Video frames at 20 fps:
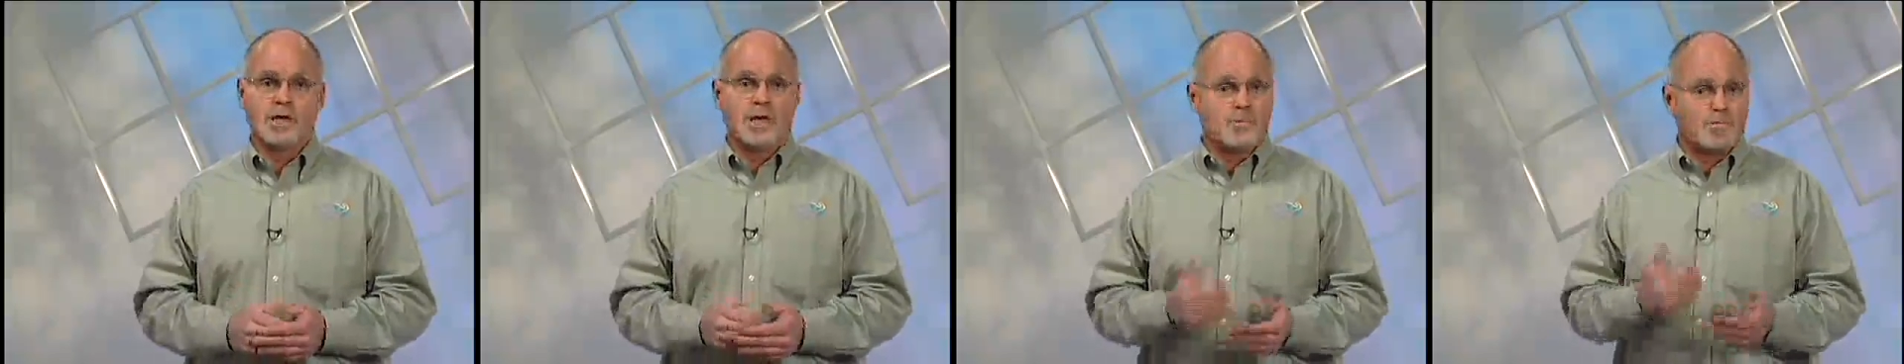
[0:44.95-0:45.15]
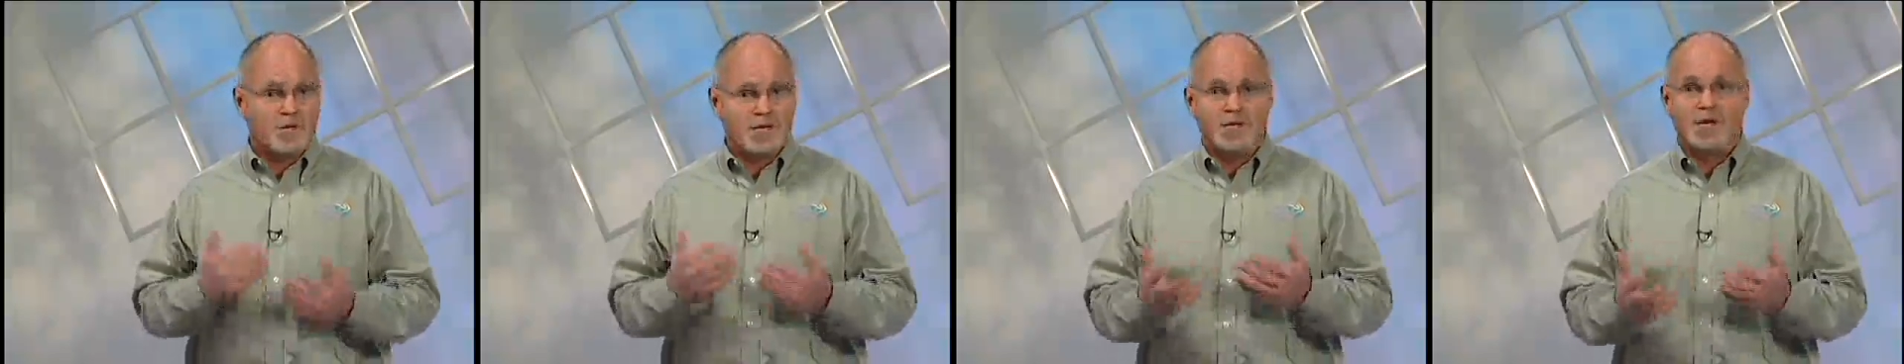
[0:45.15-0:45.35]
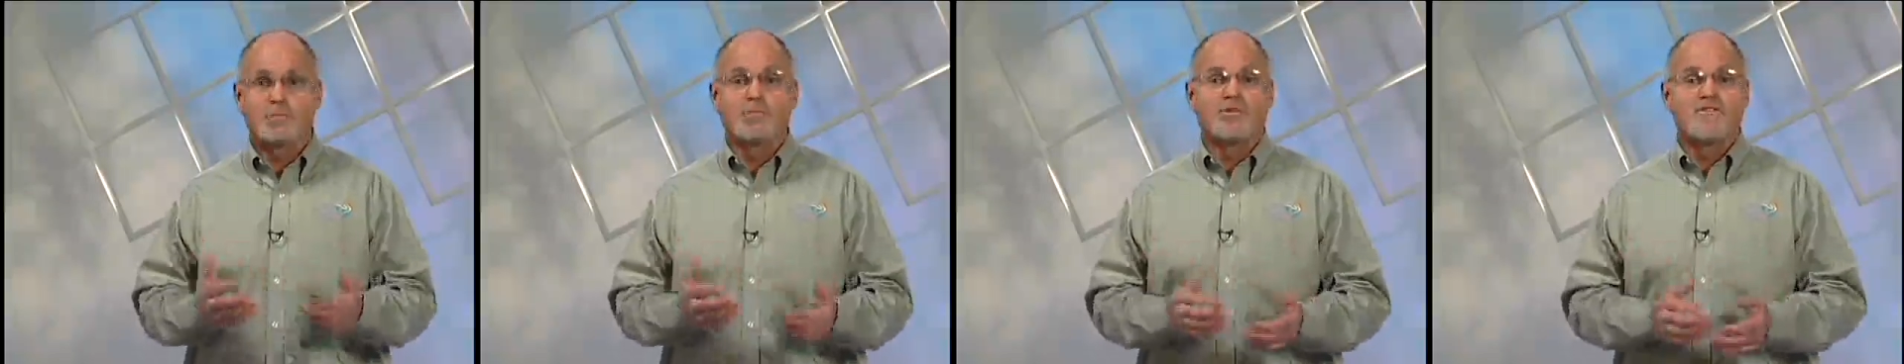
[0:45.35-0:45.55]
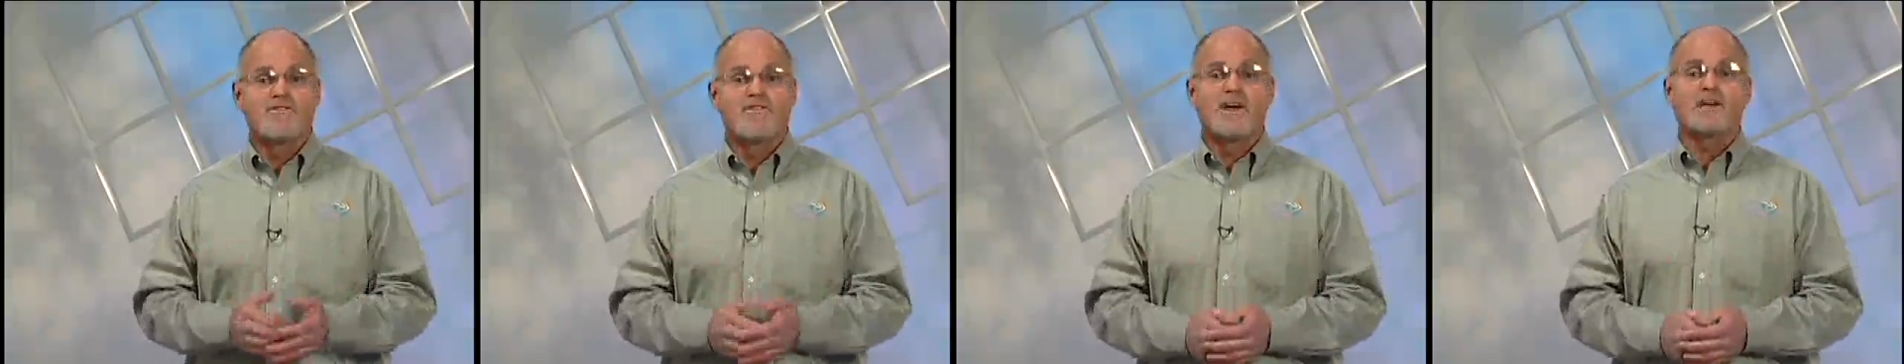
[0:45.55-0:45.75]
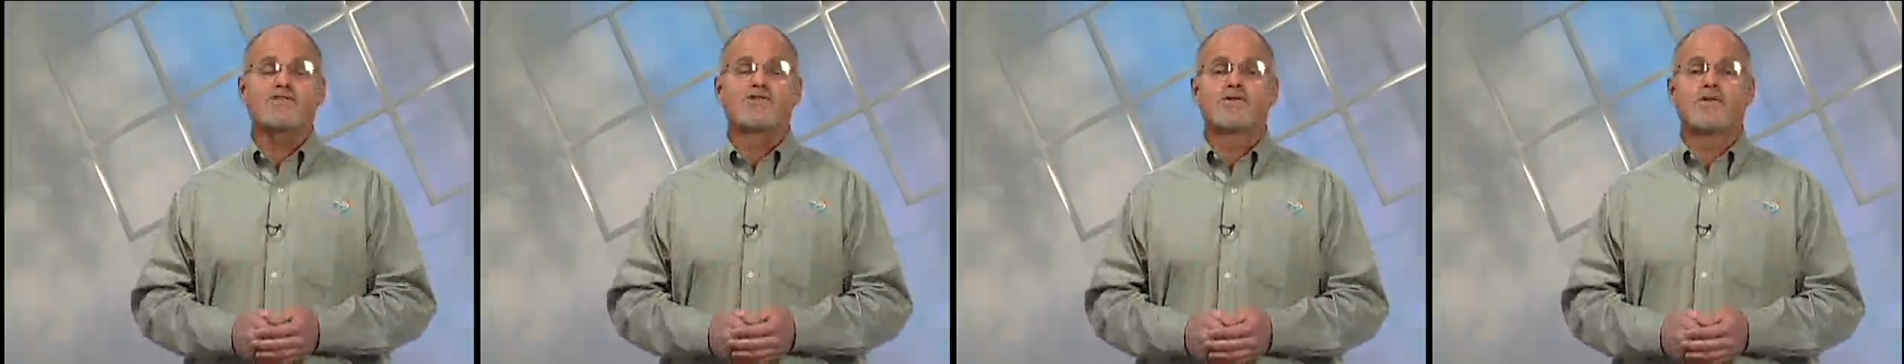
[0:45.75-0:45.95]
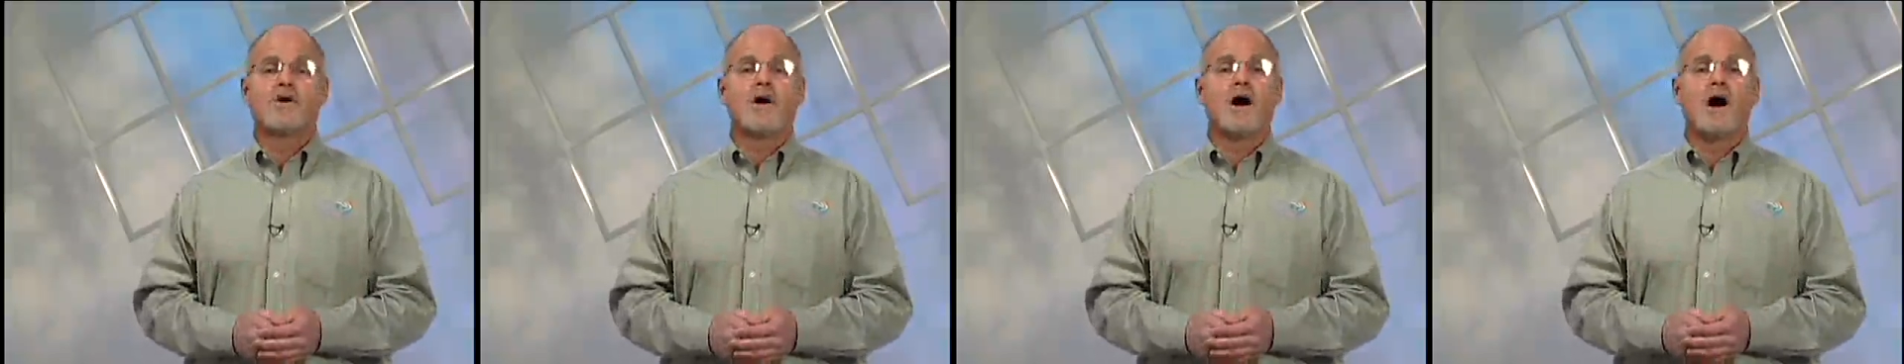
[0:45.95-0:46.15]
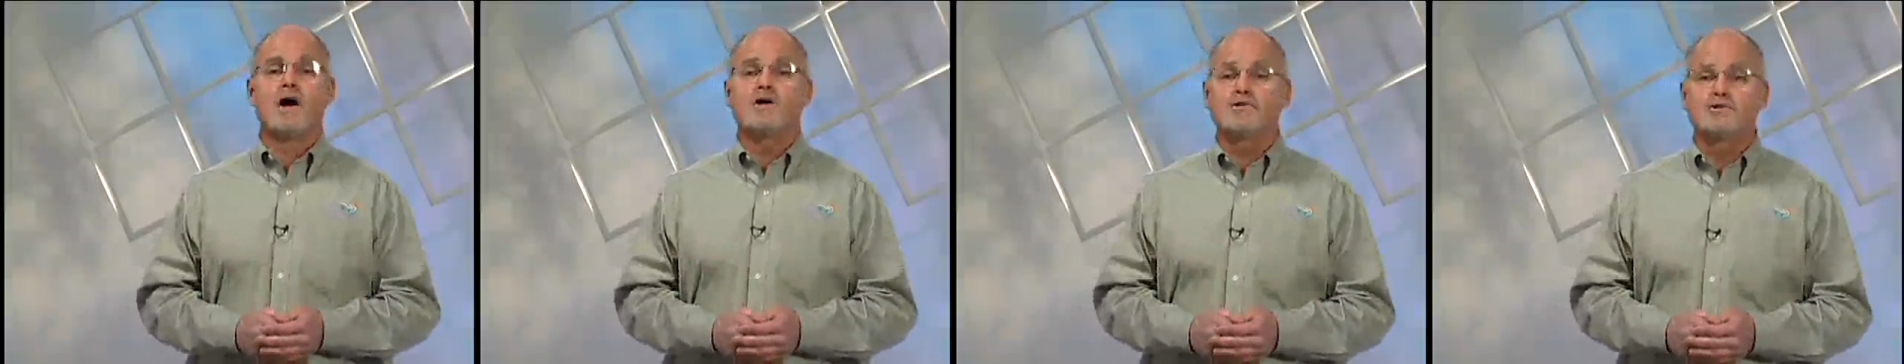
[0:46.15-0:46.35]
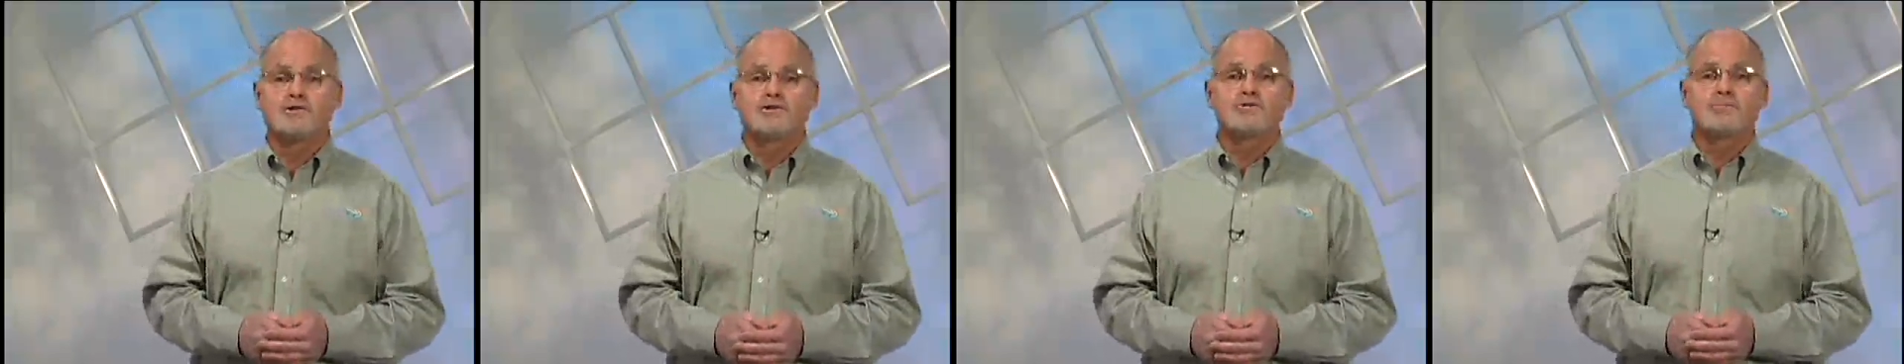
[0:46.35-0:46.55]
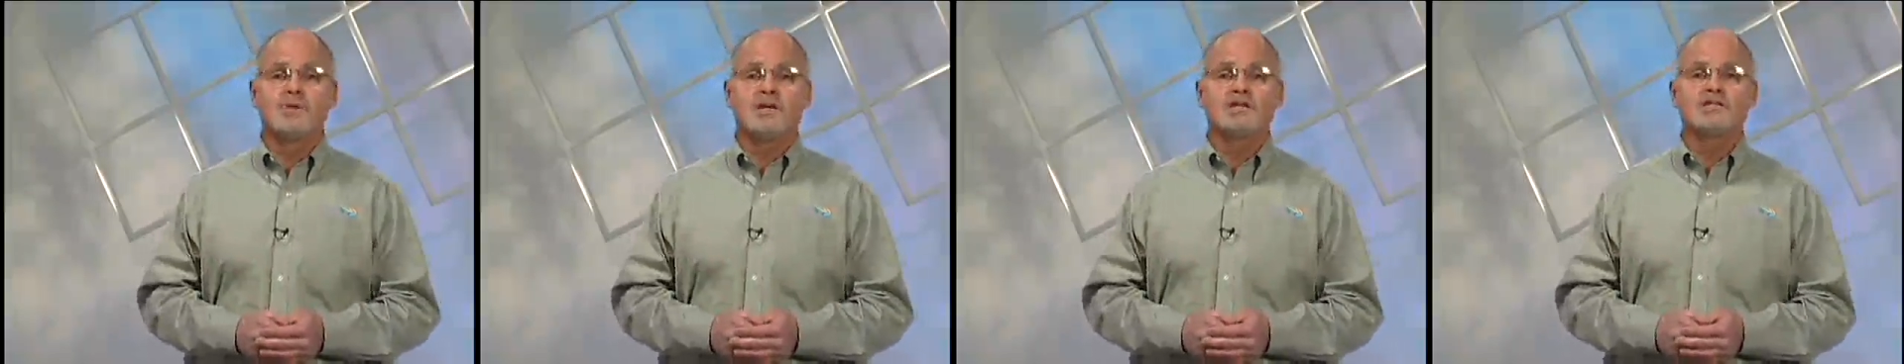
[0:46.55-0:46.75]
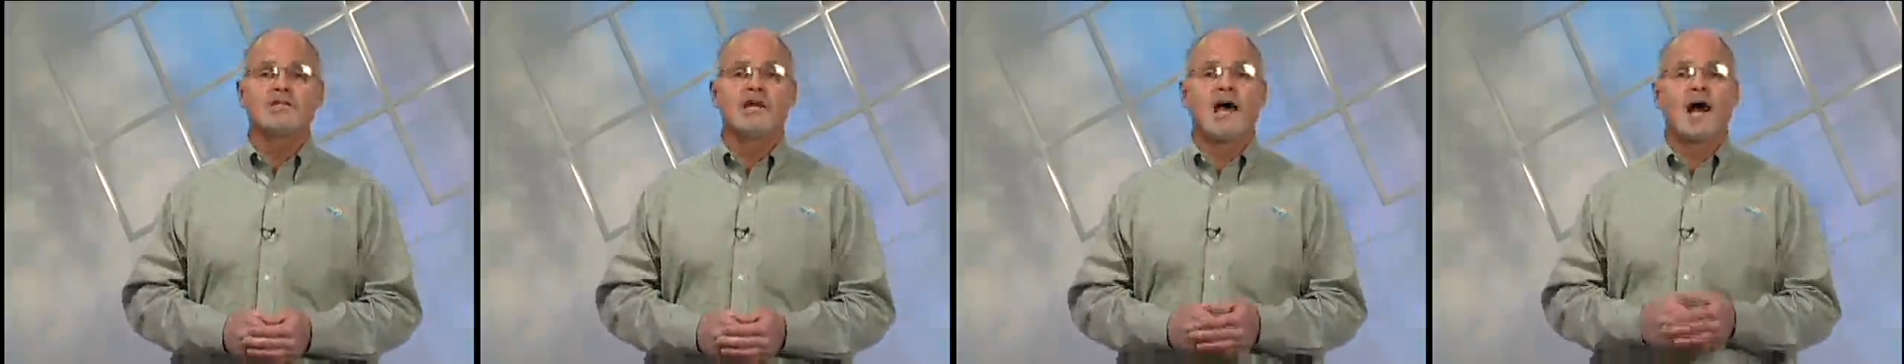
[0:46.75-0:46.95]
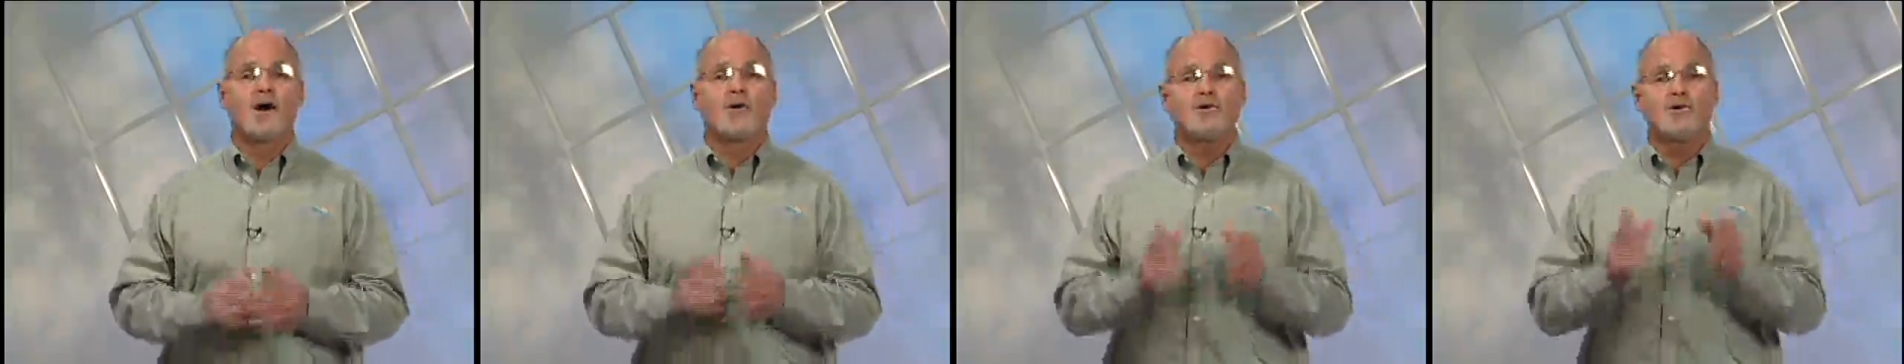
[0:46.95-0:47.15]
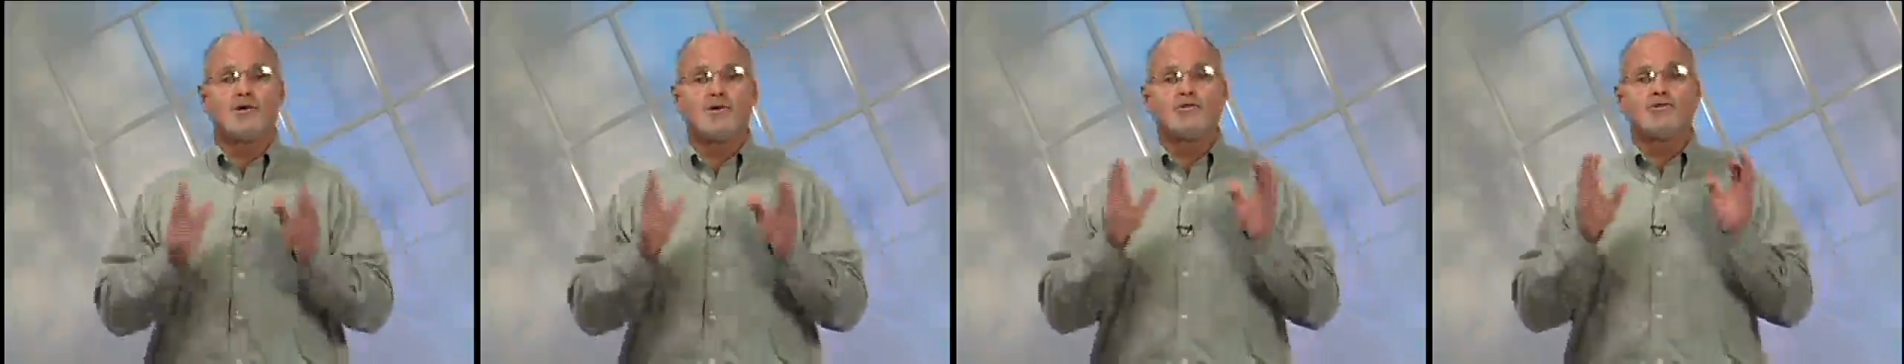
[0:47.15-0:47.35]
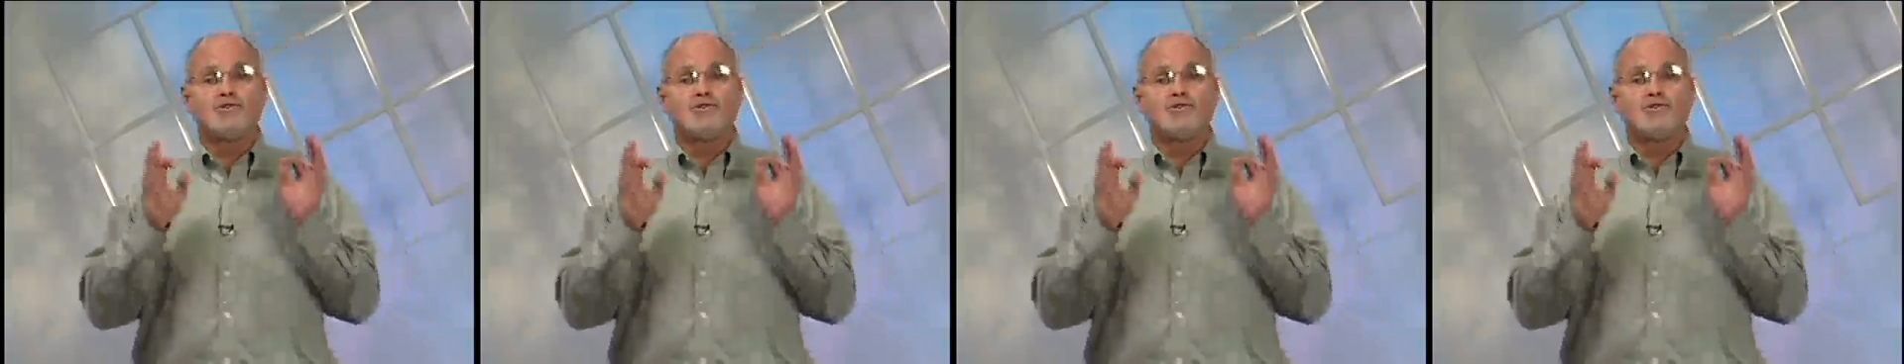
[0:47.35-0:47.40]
Being a professional also speaks to how you